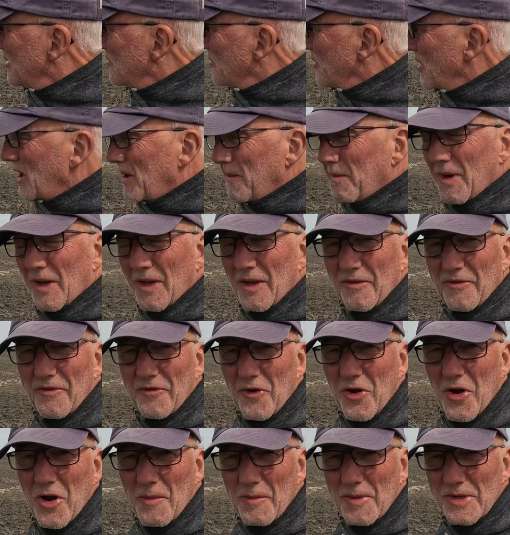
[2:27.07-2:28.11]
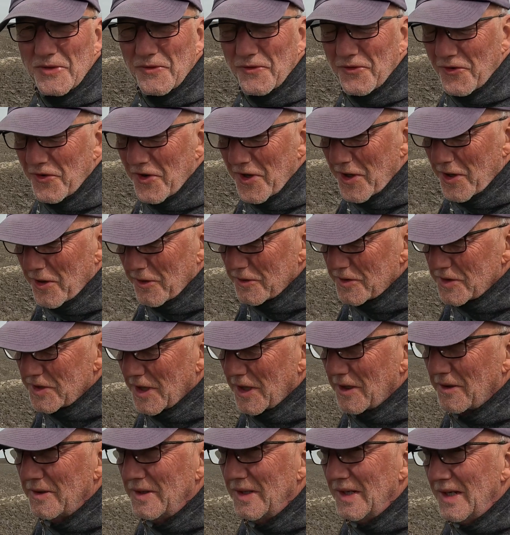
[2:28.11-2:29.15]
right in the middle of the farmer's field,
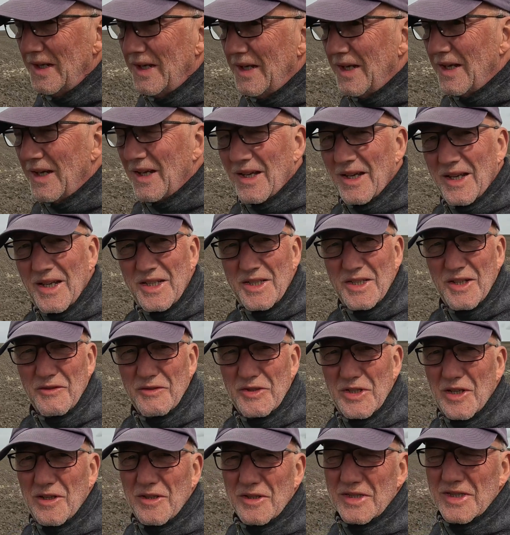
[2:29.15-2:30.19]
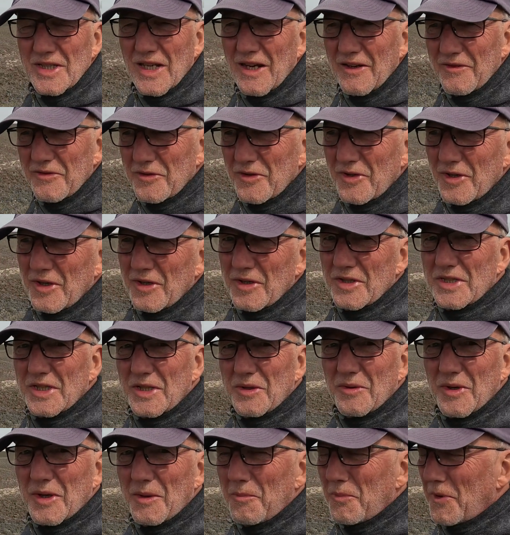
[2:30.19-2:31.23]
so he's obviously looked after it. You can see
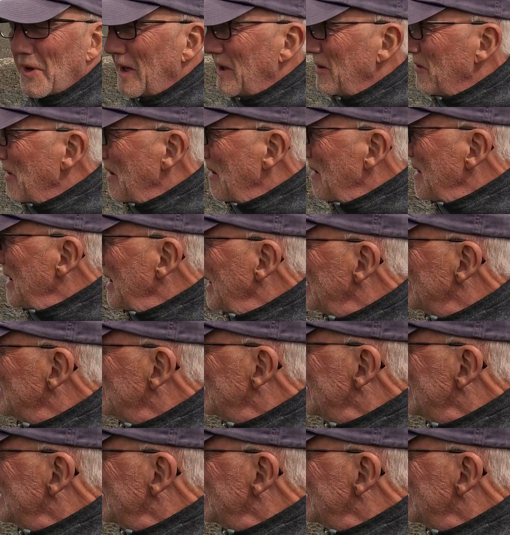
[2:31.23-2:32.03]
where he played around it.